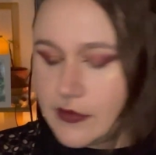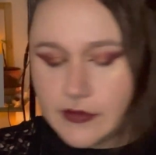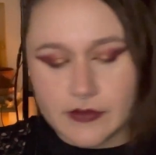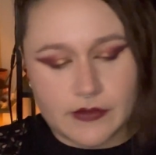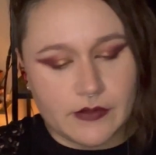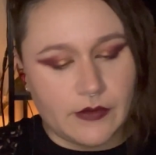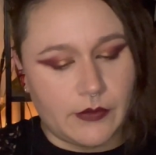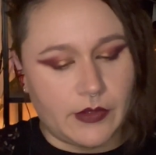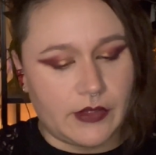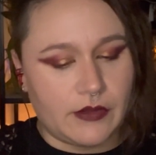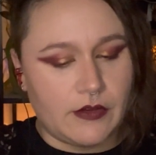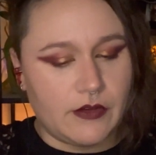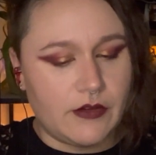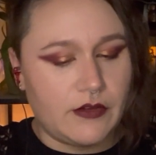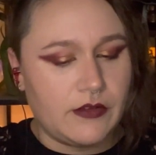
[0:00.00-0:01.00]
So I
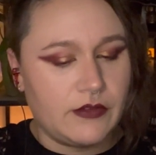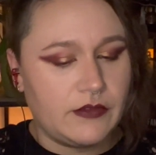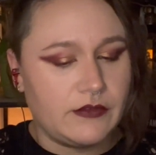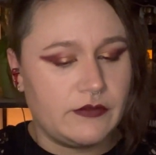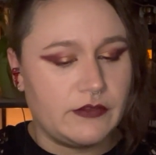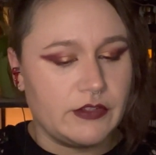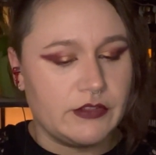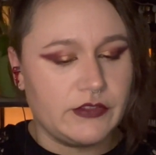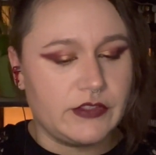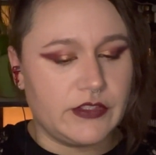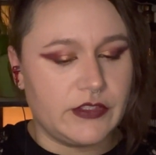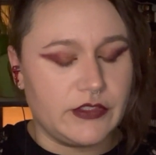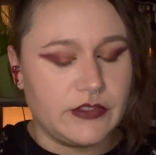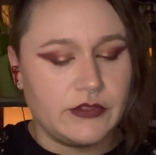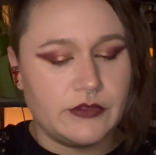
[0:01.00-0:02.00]
called for
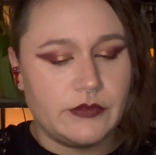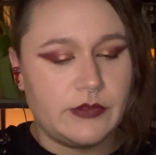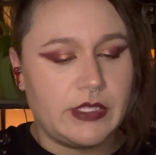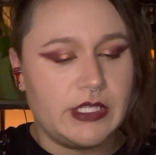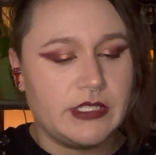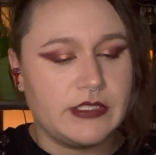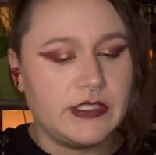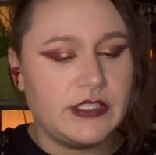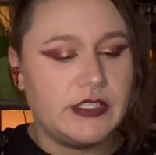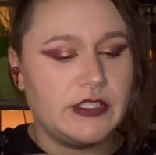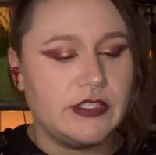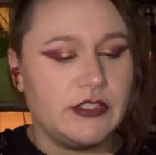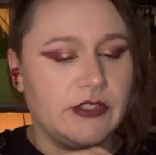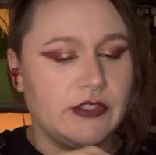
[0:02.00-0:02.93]
2 and 2. I